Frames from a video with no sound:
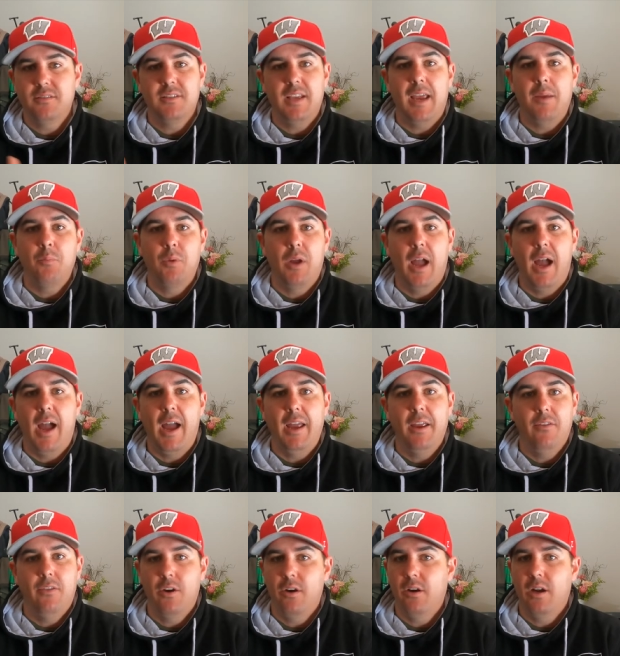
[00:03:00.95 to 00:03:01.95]
the same
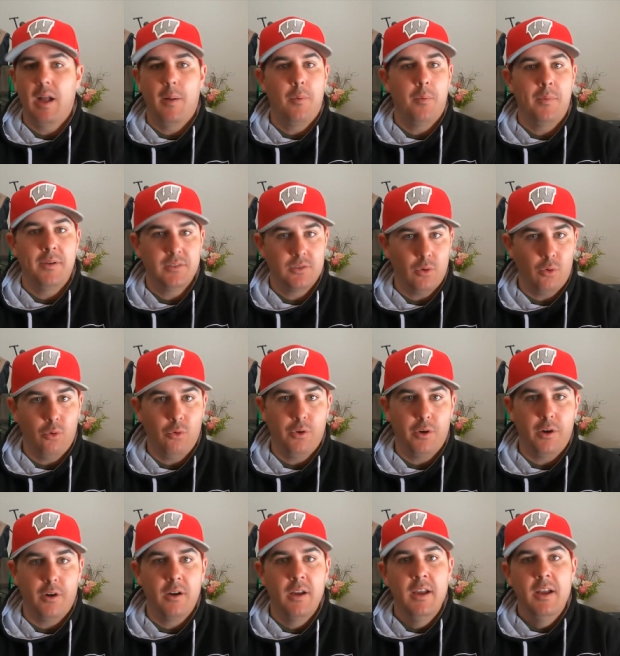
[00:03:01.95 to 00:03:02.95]
guy. They're a couple months
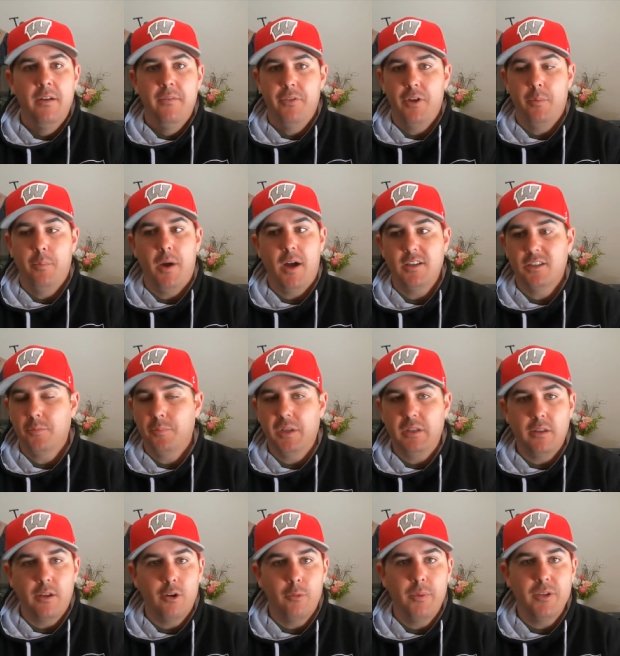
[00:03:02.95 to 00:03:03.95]
older. They're possibly
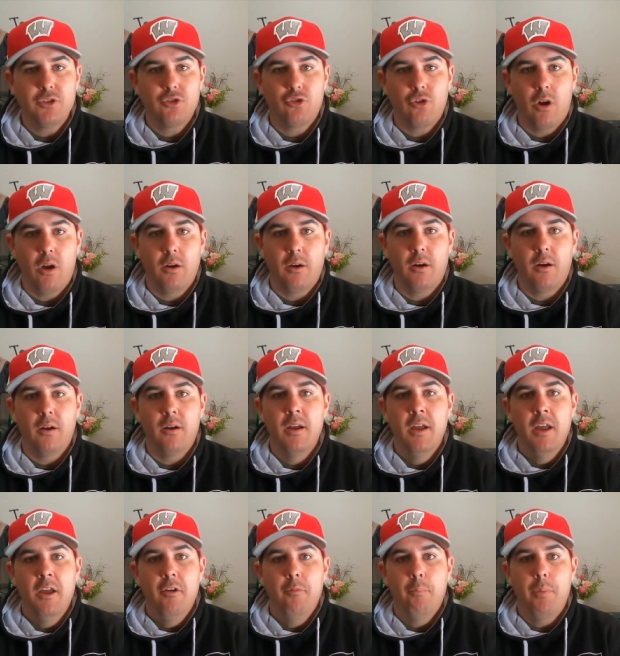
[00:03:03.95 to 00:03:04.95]
a little bit stronger,
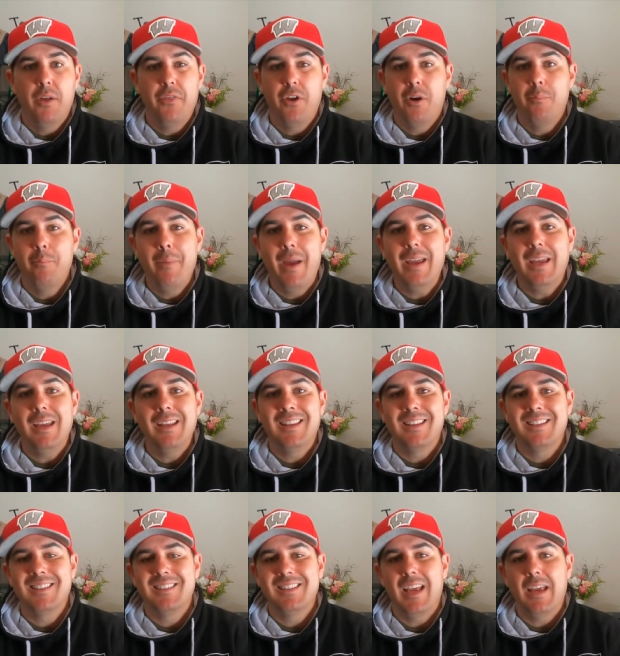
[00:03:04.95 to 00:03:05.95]
but they're making
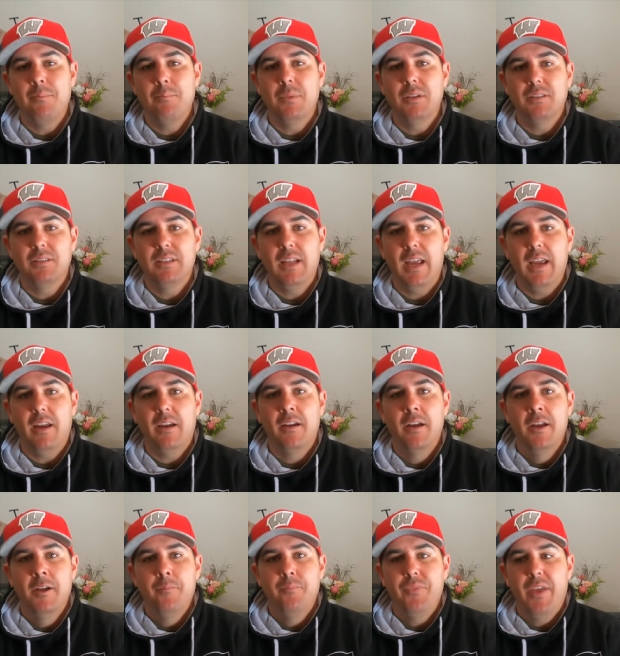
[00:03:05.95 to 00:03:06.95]
the same mistake.
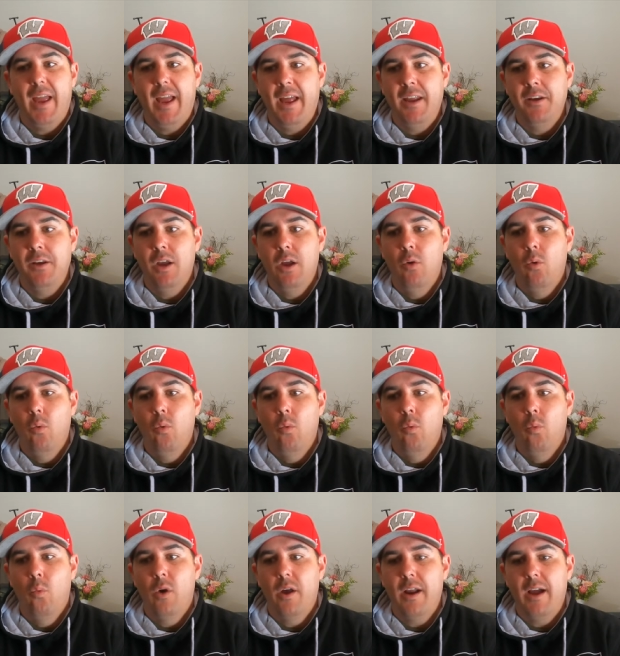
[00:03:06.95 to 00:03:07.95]
And
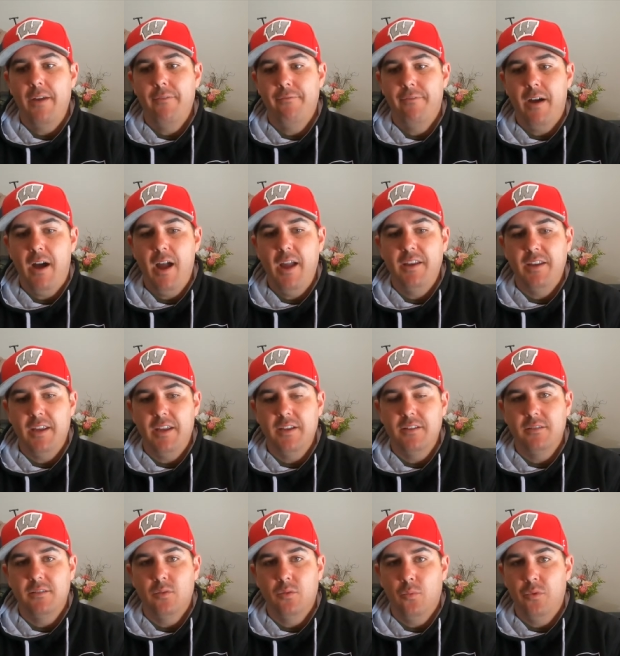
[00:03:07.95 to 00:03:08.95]
what I find
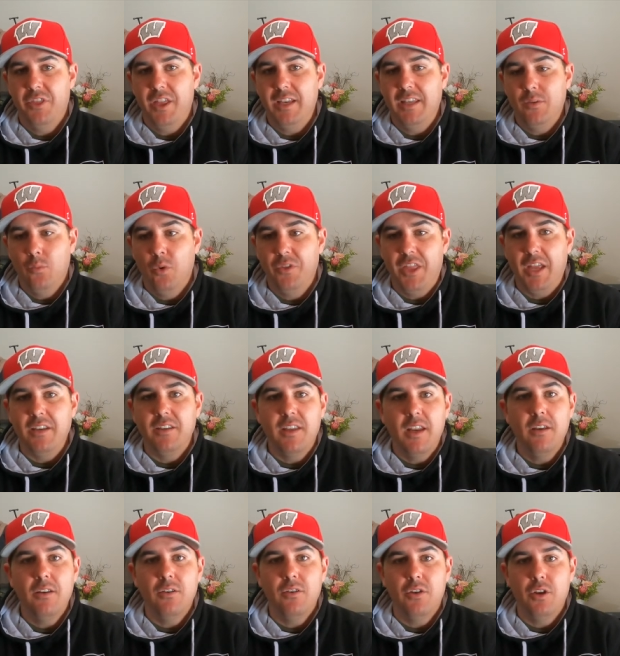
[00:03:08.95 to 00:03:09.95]
is that what they
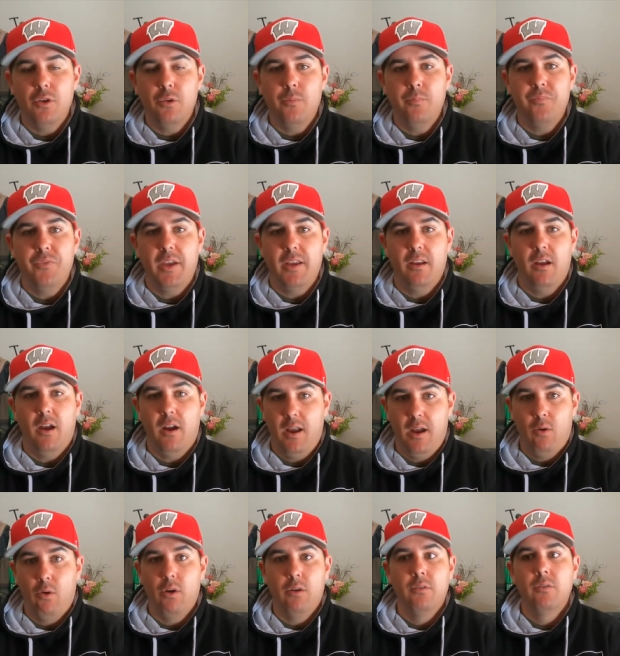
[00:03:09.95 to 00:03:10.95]
didn't do,
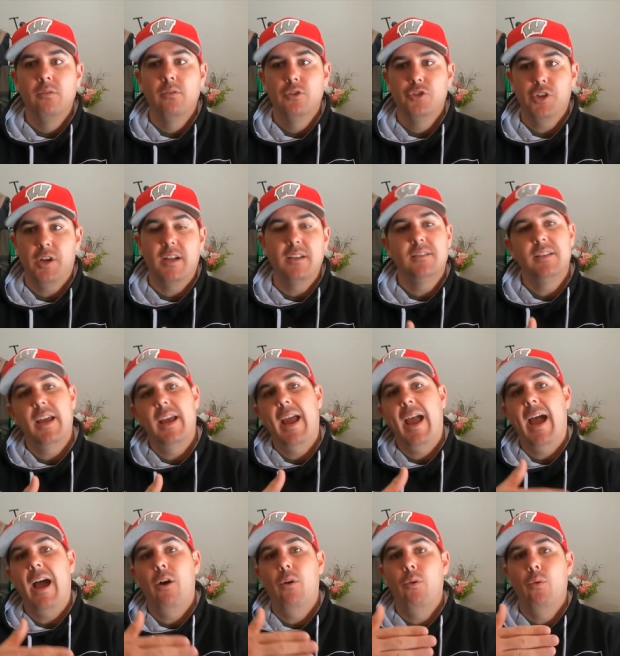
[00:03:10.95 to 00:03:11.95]
or should I say
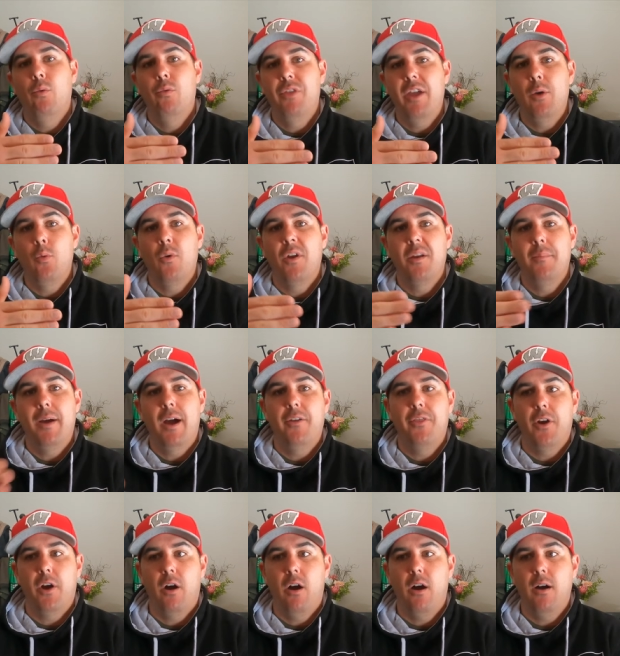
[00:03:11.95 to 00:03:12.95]
how they went
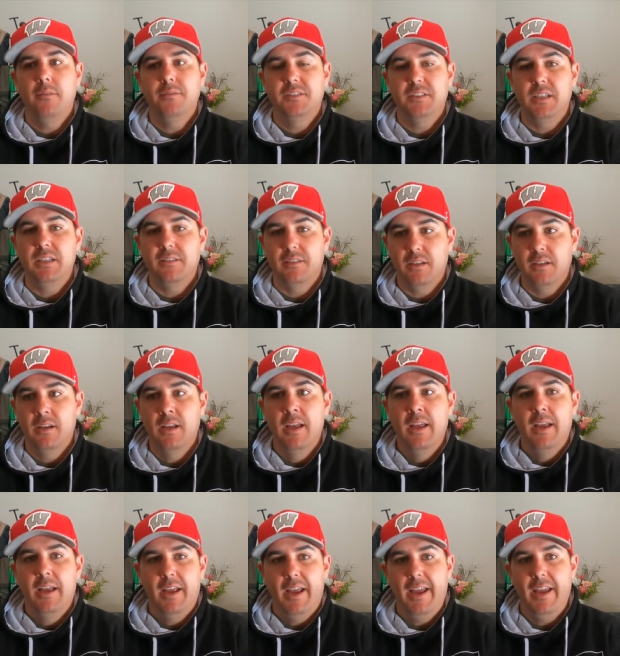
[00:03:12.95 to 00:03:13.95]
about their off season,
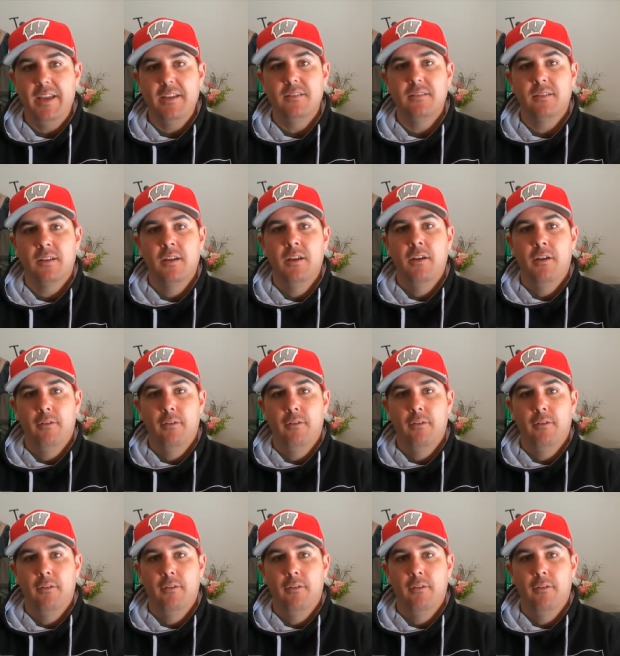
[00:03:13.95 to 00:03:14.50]
is